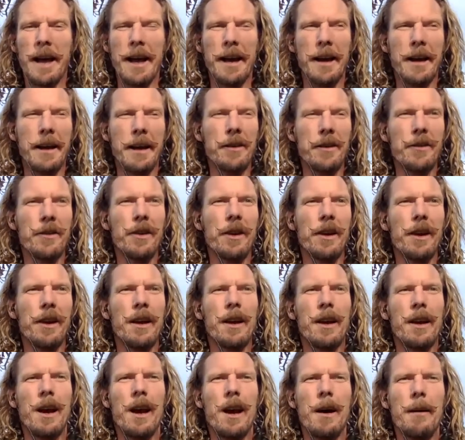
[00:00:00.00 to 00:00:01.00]
And
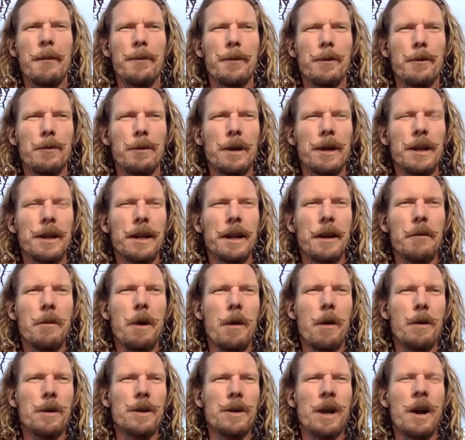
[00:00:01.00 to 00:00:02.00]
really
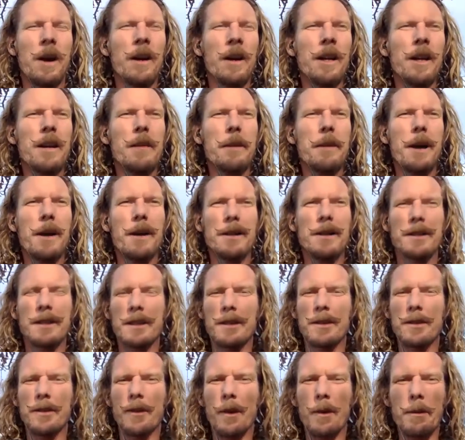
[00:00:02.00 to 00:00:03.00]
what we're talking about is
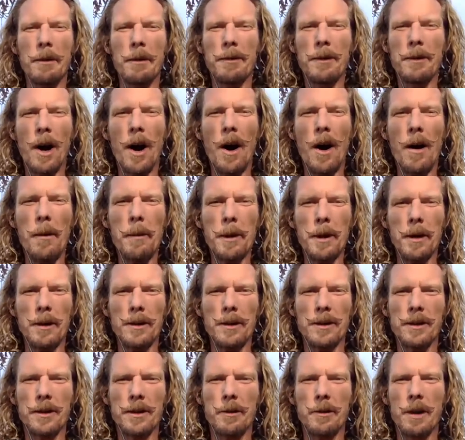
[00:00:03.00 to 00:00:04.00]
this form of
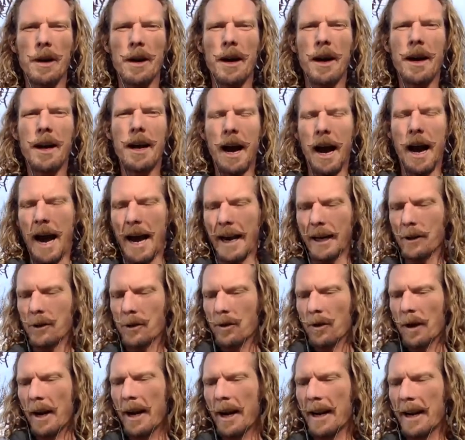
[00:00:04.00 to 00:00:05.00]
commerce where I
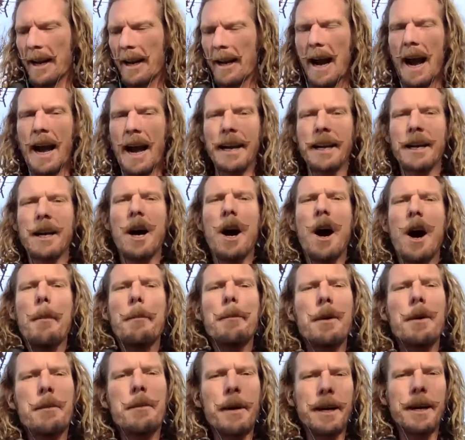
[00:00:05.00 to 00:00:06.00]
trade in, I
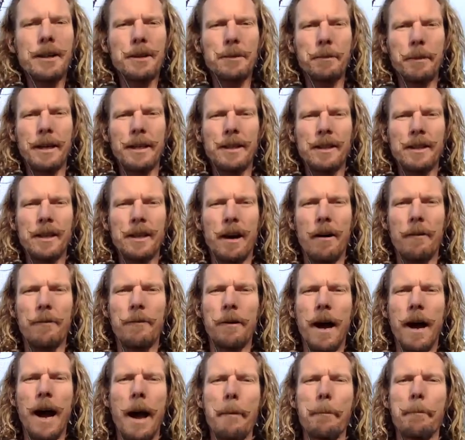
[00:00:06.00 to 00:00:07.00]
compromise myself,
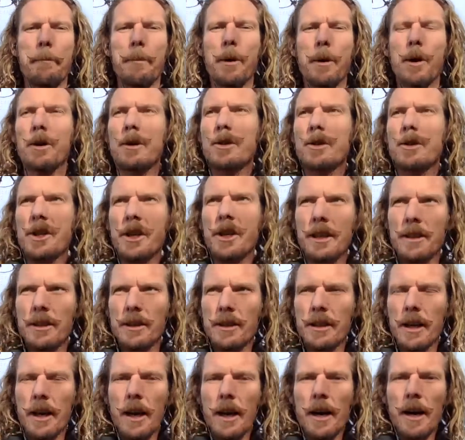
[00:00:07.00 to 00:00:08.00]
I
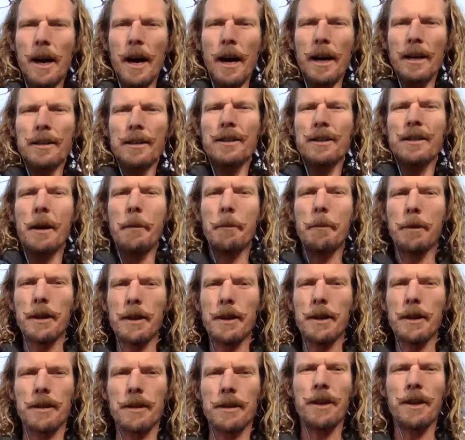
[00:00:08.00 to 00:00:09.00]
purchase a
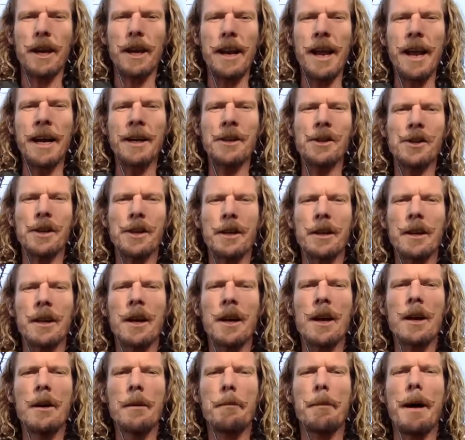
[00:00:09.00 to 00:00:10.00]
semblance of connection
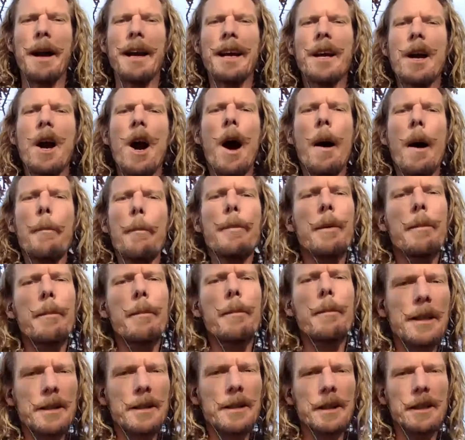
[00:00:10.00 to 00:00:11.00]
by
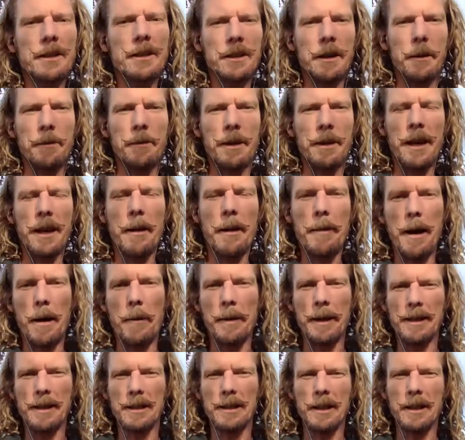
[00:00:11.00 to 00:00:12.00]
compromising something about
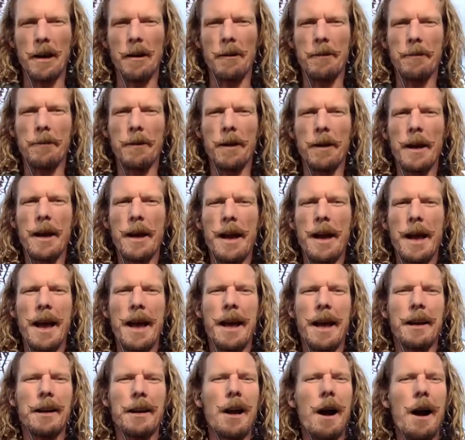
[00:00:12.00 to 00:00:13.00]
myself.
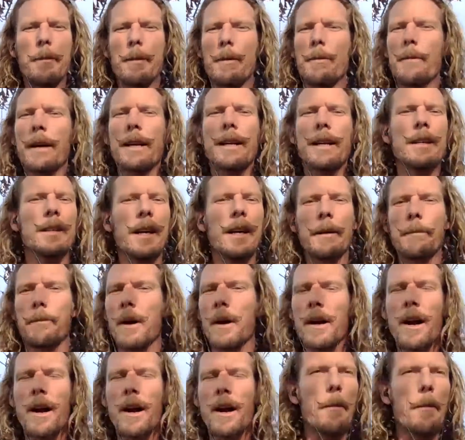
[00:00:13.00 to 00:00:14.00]
And
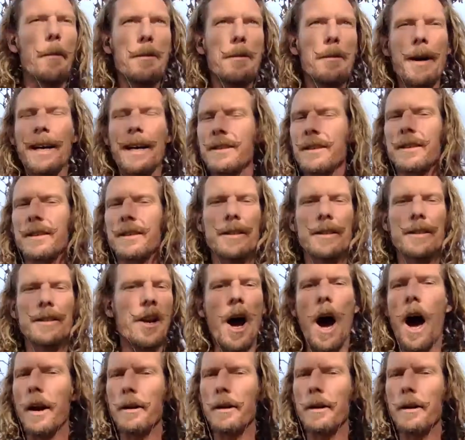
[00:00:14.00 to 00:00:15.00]
compromise is
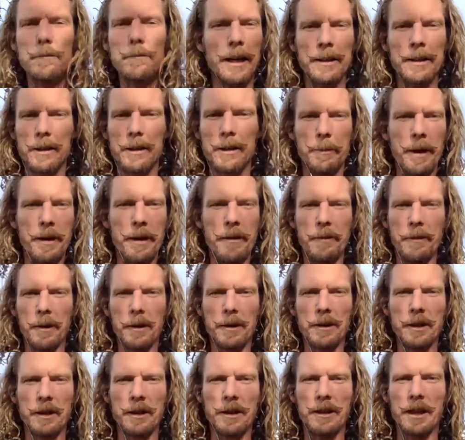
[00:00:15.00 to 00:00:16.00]
not a recipe for
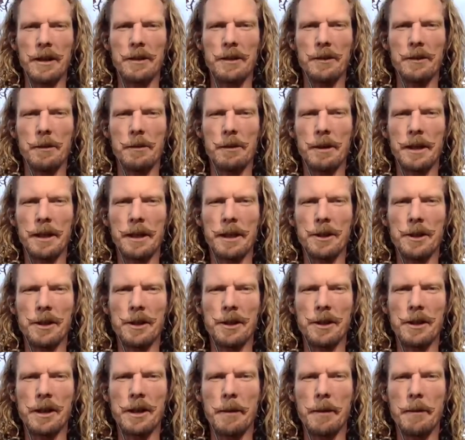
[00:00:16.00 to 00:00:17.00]
a successful
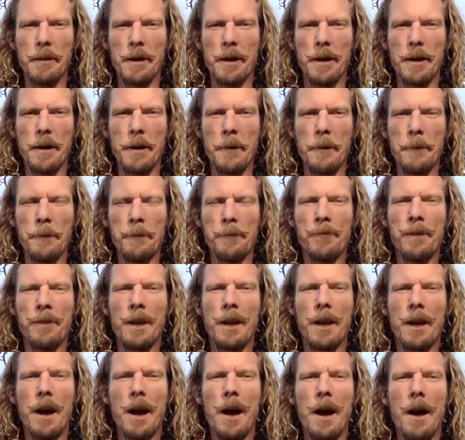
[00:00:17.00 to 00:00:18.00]
relationship.
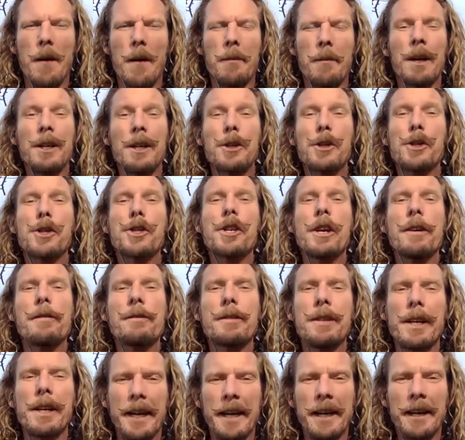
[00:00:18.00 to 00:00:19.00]

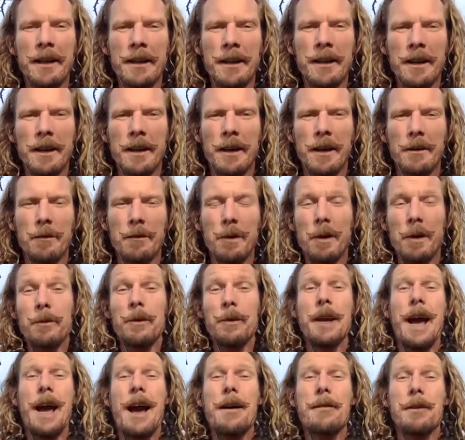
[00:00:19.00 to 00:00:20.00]
Shifting, when
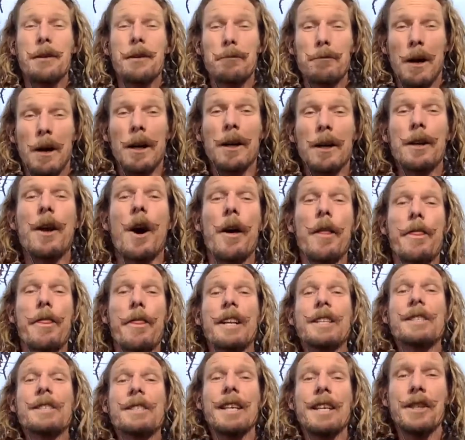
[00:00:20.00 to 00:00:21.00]
we have an
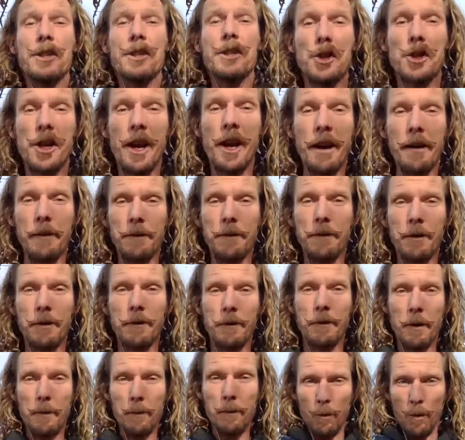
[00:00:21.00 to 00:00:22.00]
authentic shift
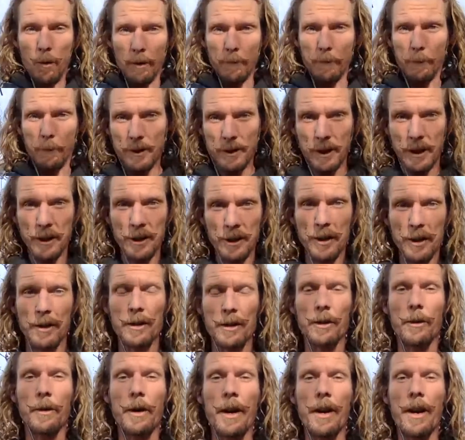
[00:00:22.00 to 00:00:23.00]
from one position
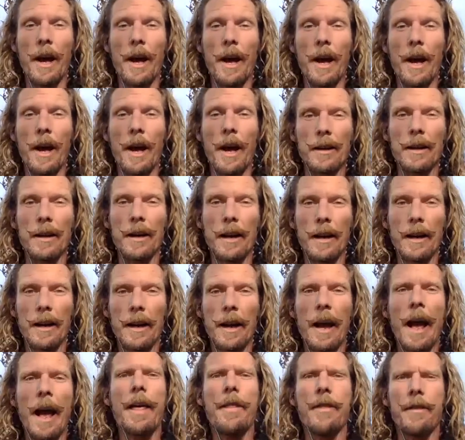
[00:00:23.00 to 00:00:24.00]
to another,
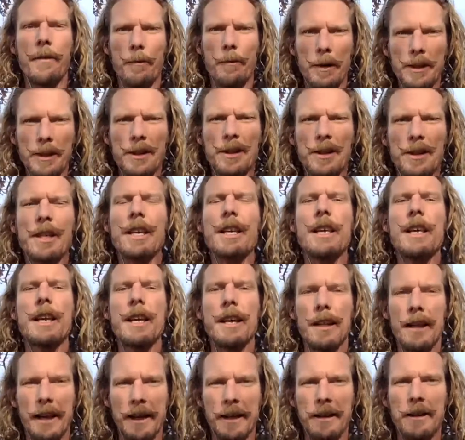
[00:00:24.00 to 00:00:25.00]
and we
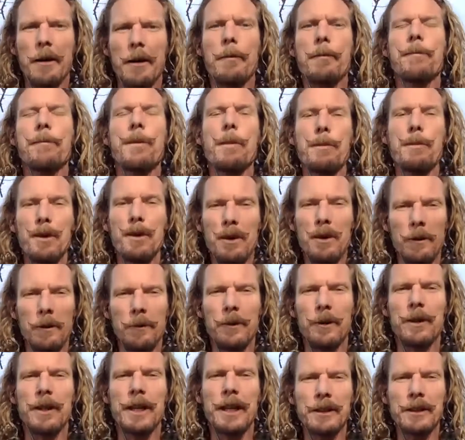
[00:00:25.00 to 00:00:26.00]
see like the
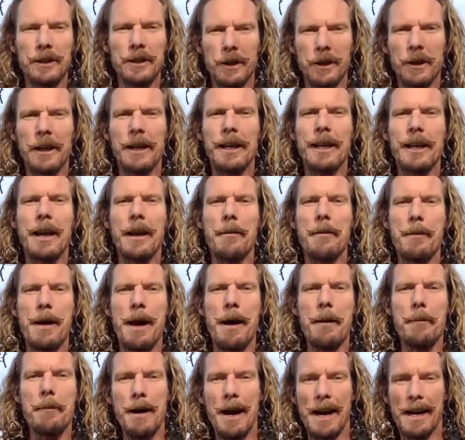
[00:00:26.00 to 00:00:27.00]
beautiful needs that are going to get
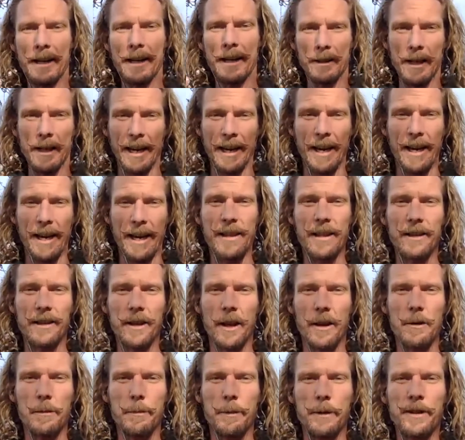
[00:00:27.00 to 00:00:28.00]
met by taking this
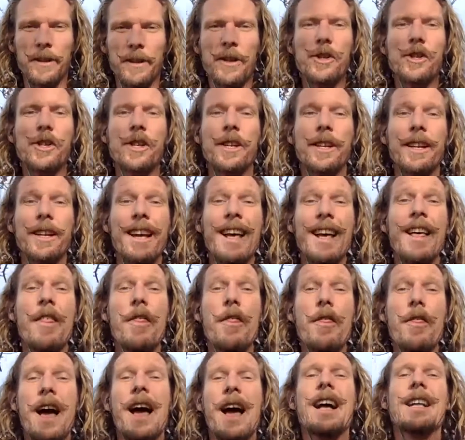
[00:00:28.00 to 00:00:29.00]
other position,
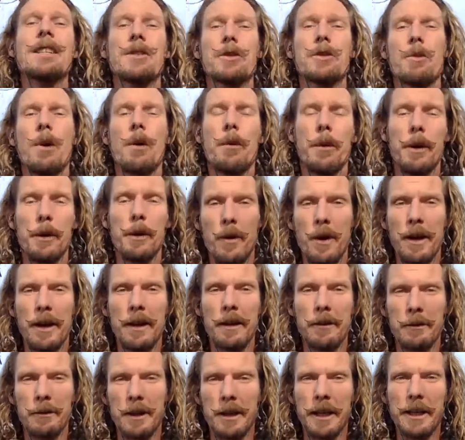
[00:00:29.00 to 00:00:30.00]
that's what we want
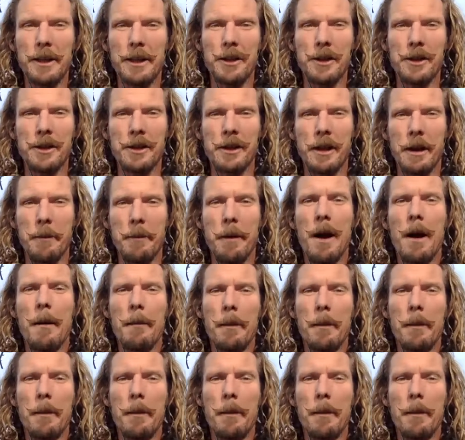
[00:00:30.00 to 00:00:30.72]
in a relationship.